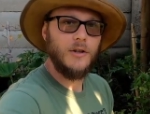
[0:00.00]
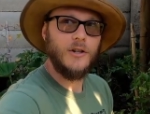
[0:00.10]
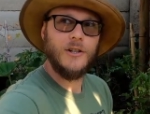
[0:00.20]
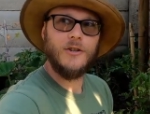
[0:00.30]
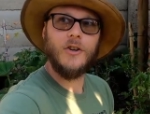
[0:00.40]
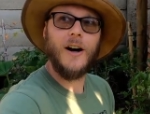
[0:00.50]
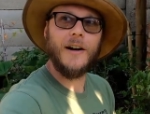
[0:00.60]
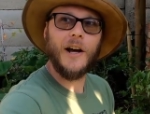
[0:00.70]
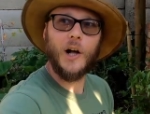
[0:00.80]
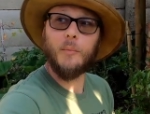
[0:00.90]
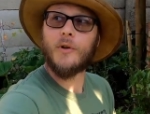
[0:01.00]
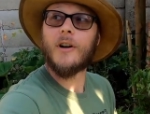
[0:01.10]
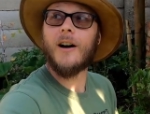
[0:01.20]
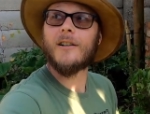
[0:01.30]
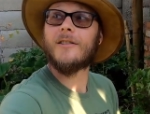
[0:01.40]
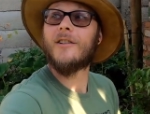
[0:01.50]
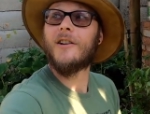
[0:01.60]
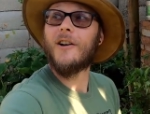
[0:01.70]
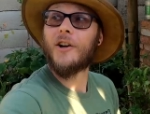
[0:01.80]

to just try and help you guys